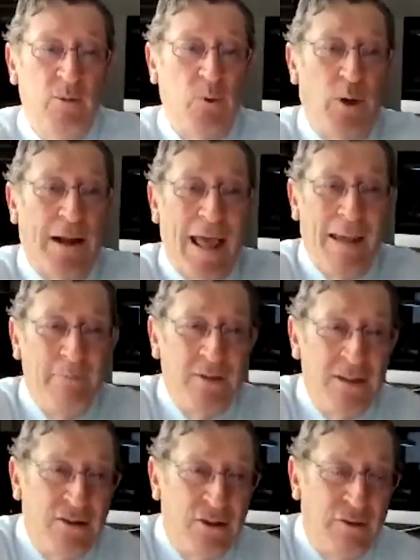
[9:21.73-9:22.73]
was what happened
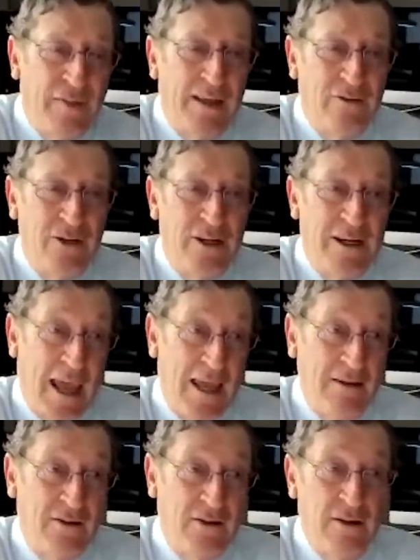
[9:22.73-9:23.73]
in
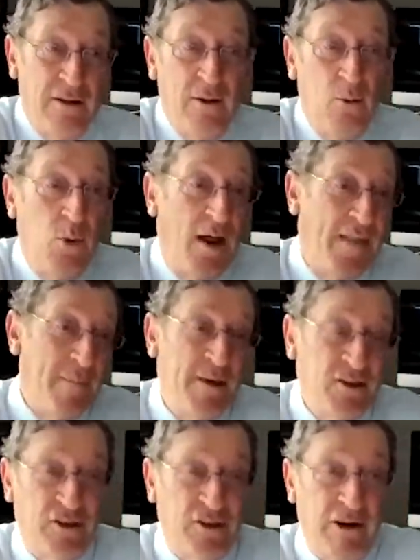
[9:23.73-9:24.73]
2008, why they
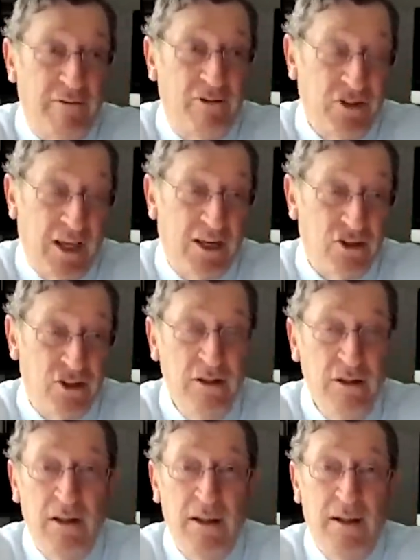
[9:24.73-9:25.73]
missed the Great
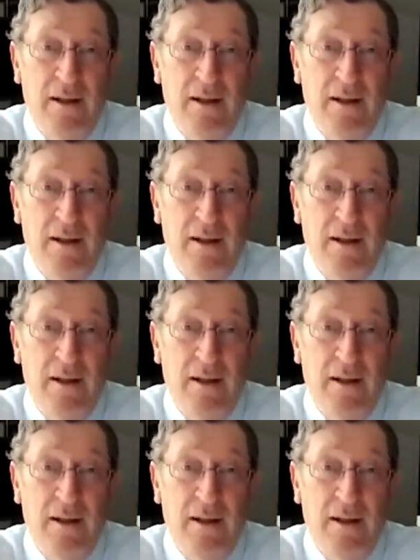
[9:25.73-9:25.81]
Recession,